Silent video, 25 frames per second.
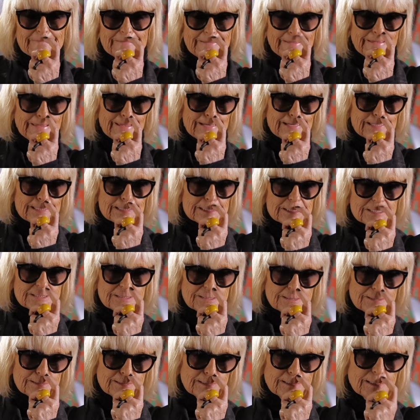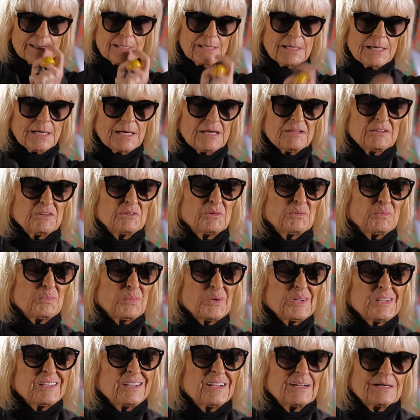And uh, I thought,
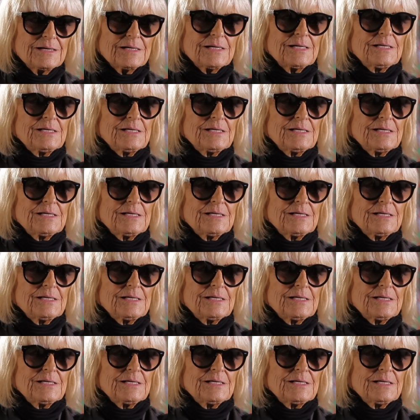well,